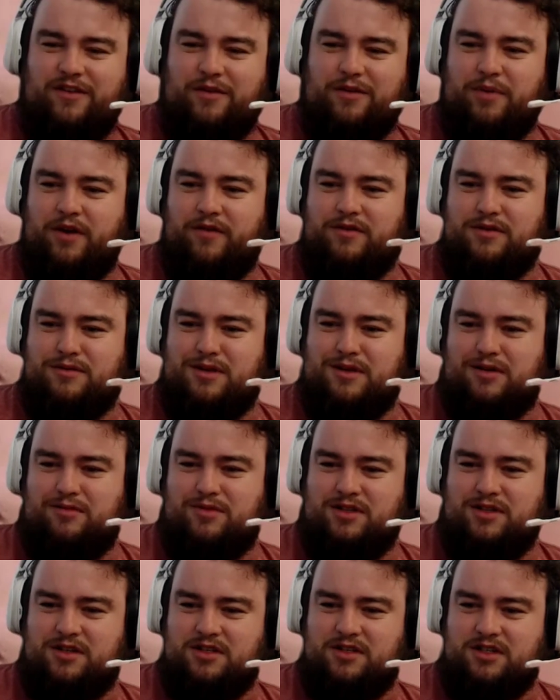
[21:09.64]
a bit of a
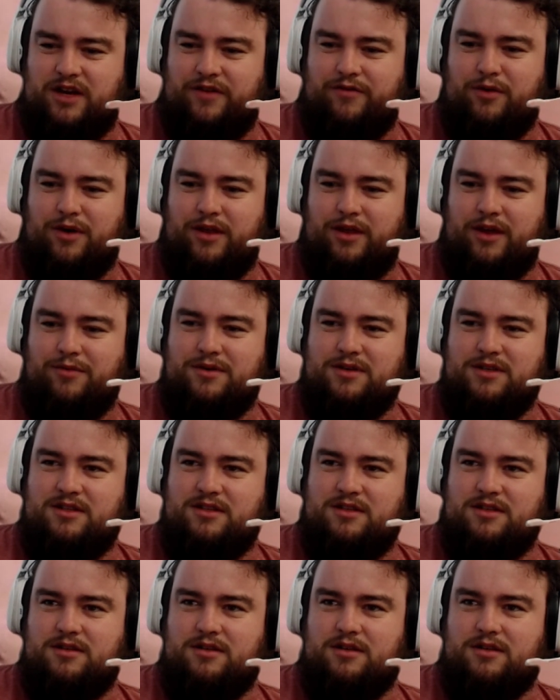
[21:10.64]
resurgence everywhere. There
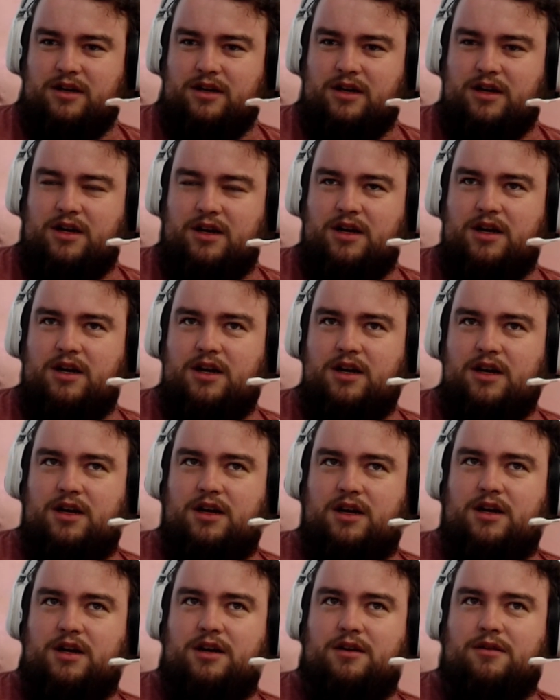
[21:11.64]
was
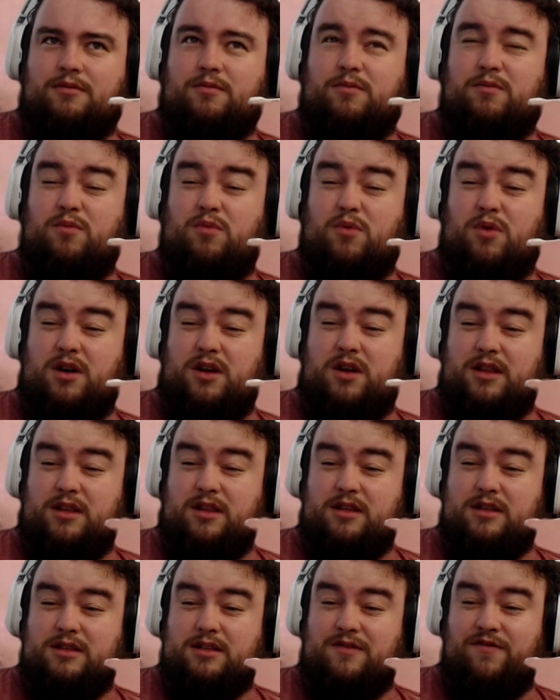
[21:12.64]
5
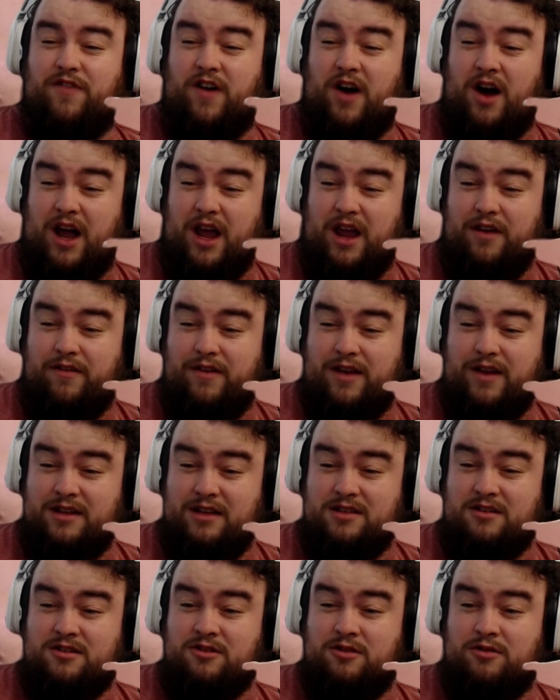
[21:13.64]

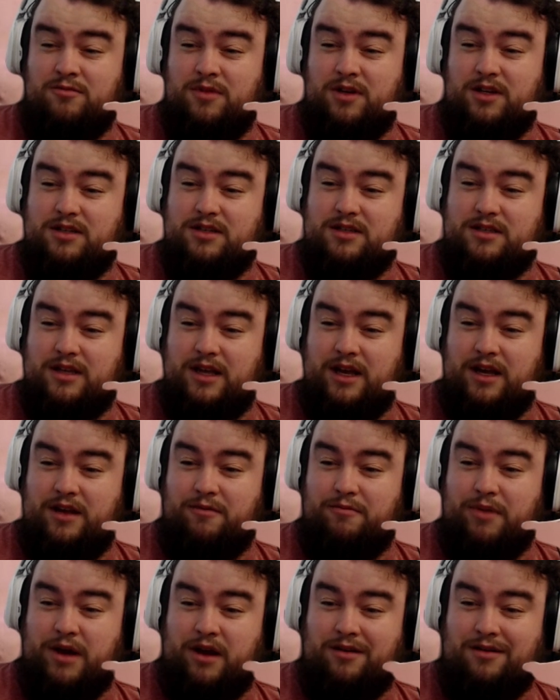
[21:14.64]
Khazad-dûm lists
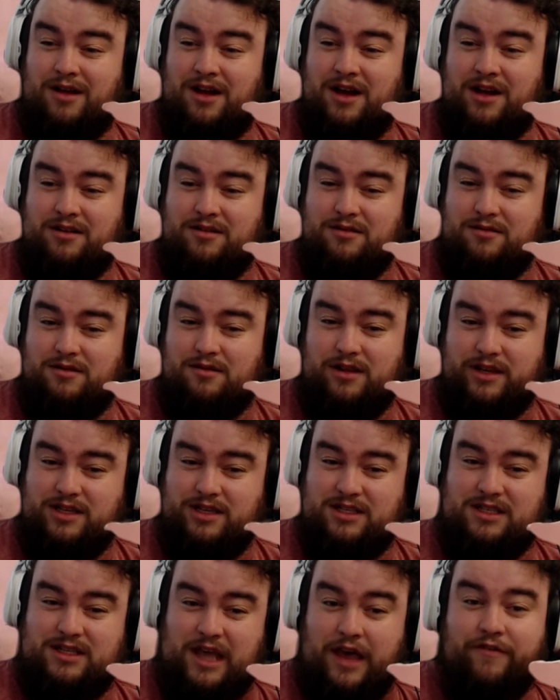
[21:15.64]
at Battle Hardened, like
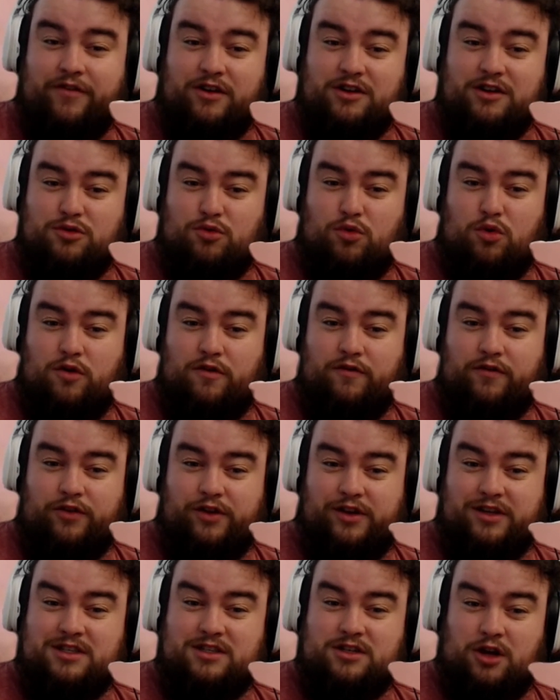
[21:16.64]
7 Dwarf
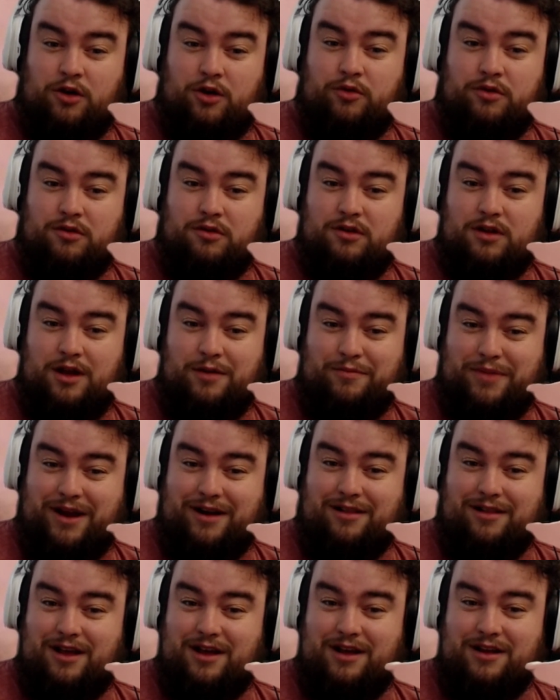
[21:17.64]
lists total at
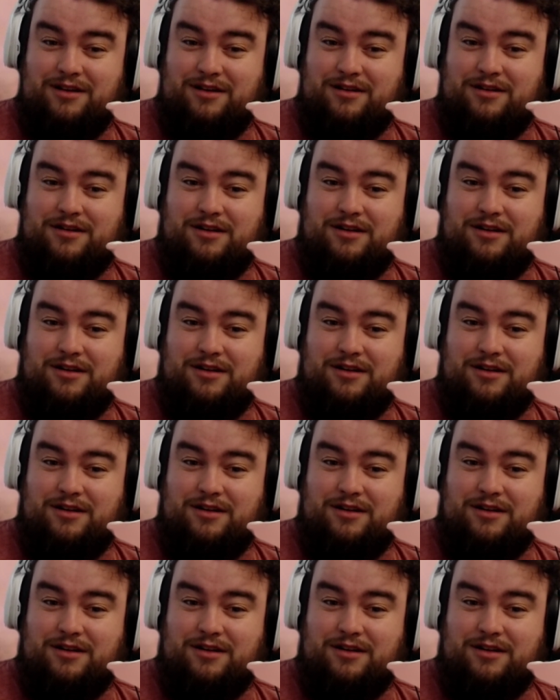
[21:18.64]
Battle Hardened.